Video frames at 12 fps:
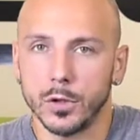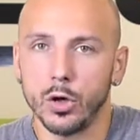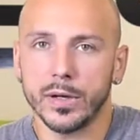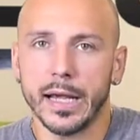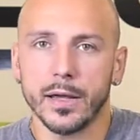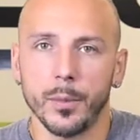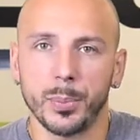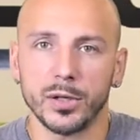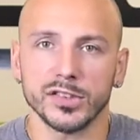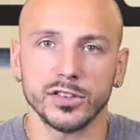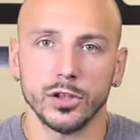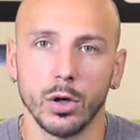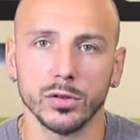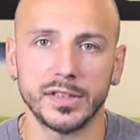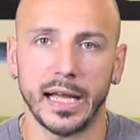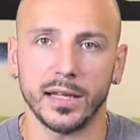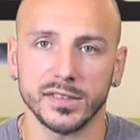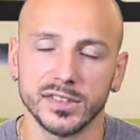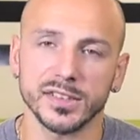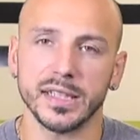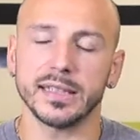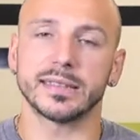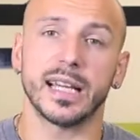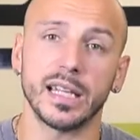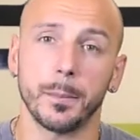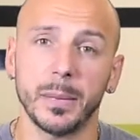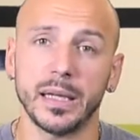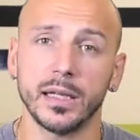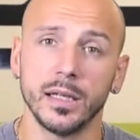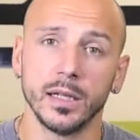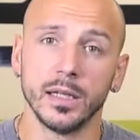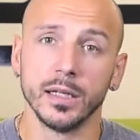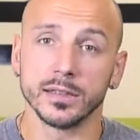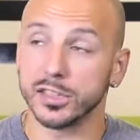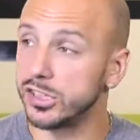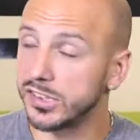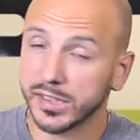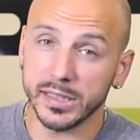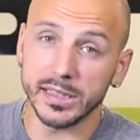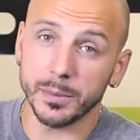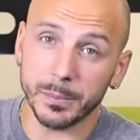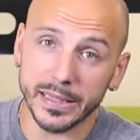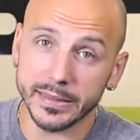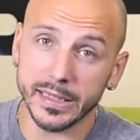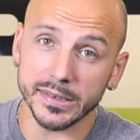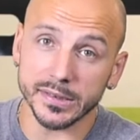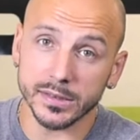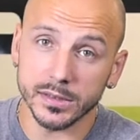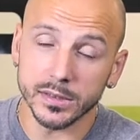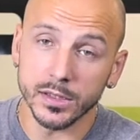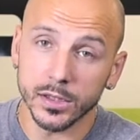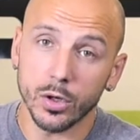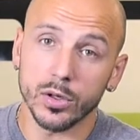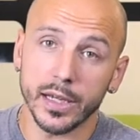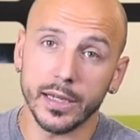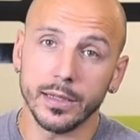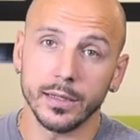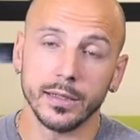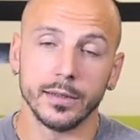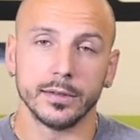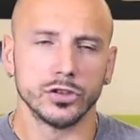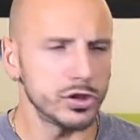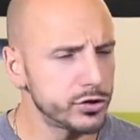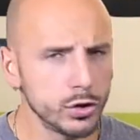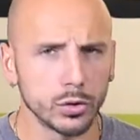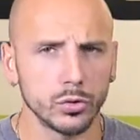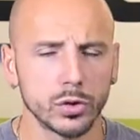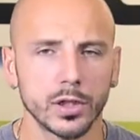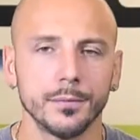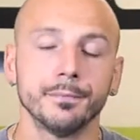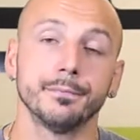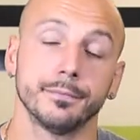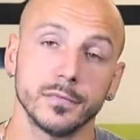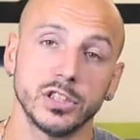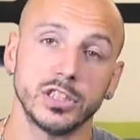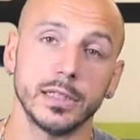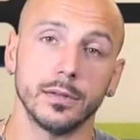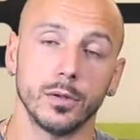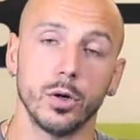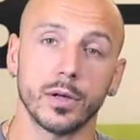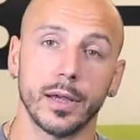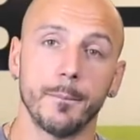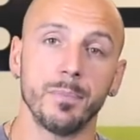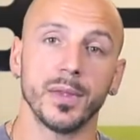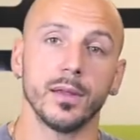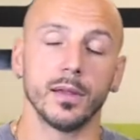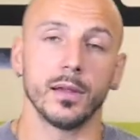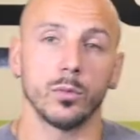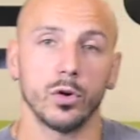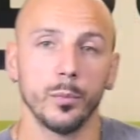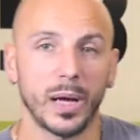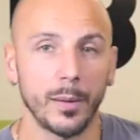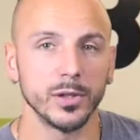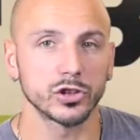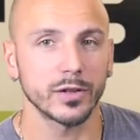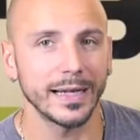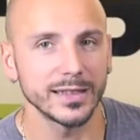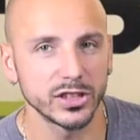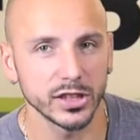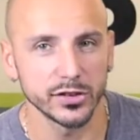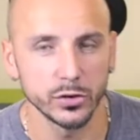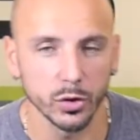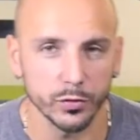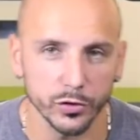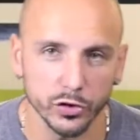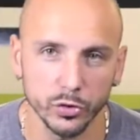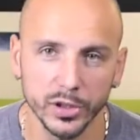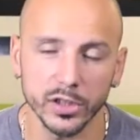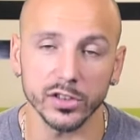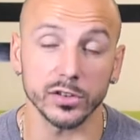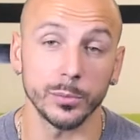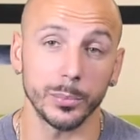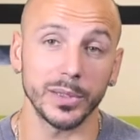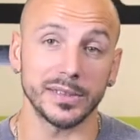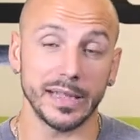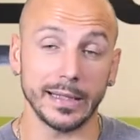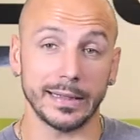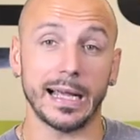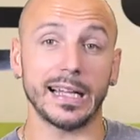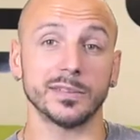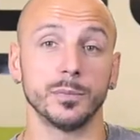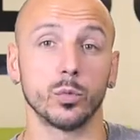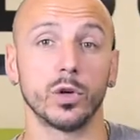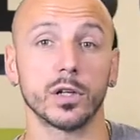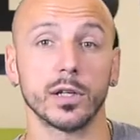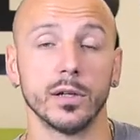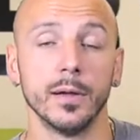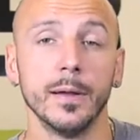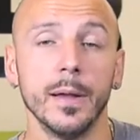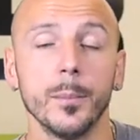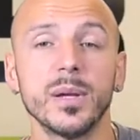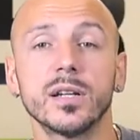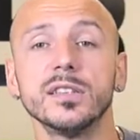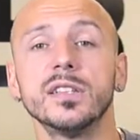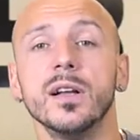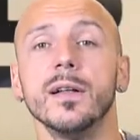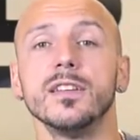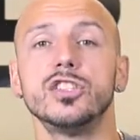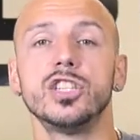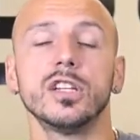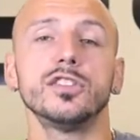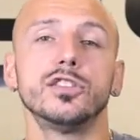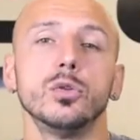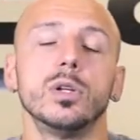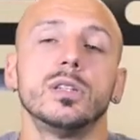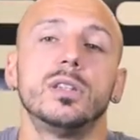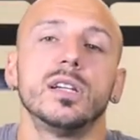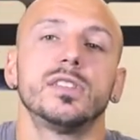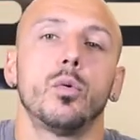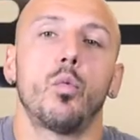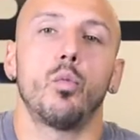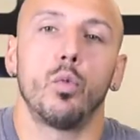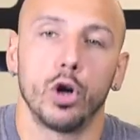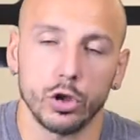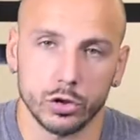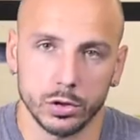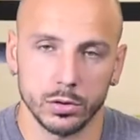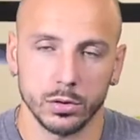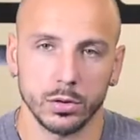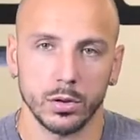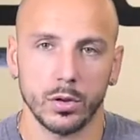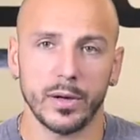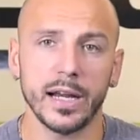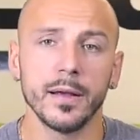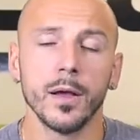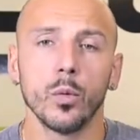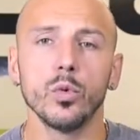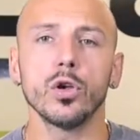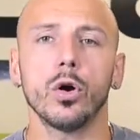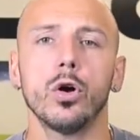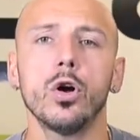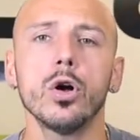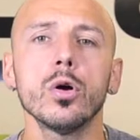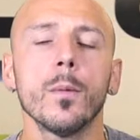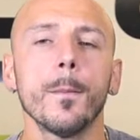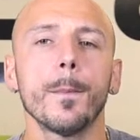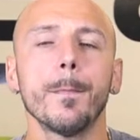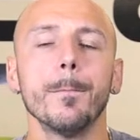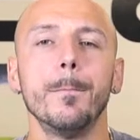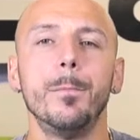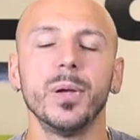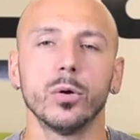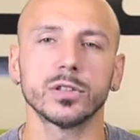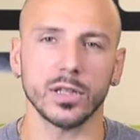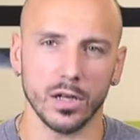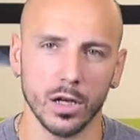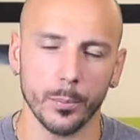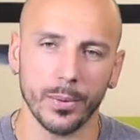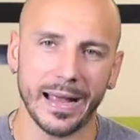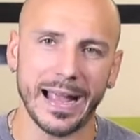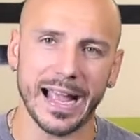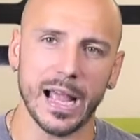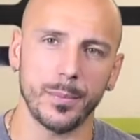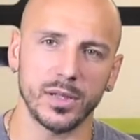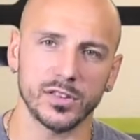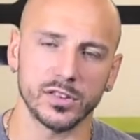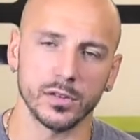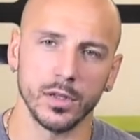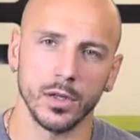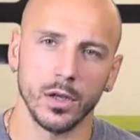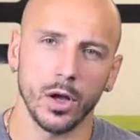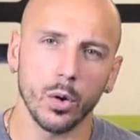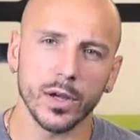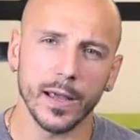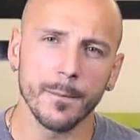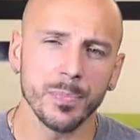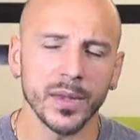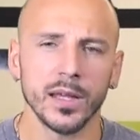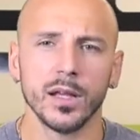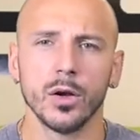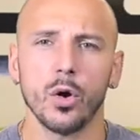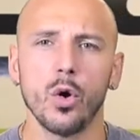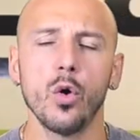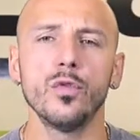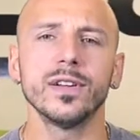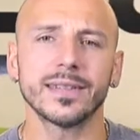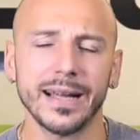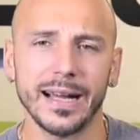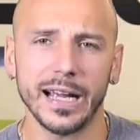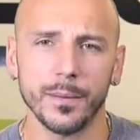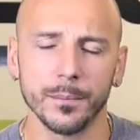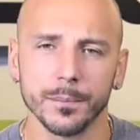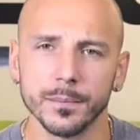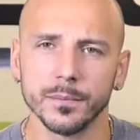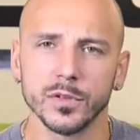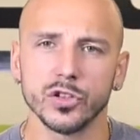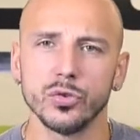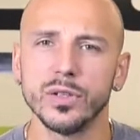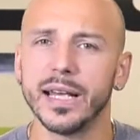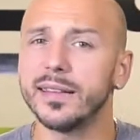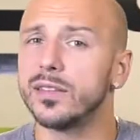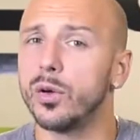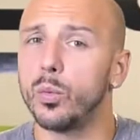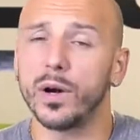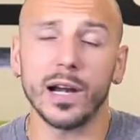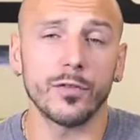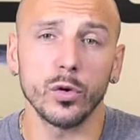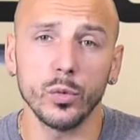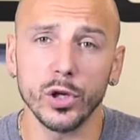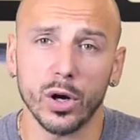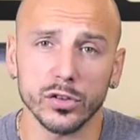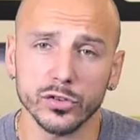Okay, the person knows that. It's just like telling me to just clean up my desk. Okay, just do it, Luka. Shit, okay. Well, I've been trying to just do it for 2 years, but it hasn't been working. Because just do it doesn't work, all right? We all built up habits, okay, over time to get to wherever we are.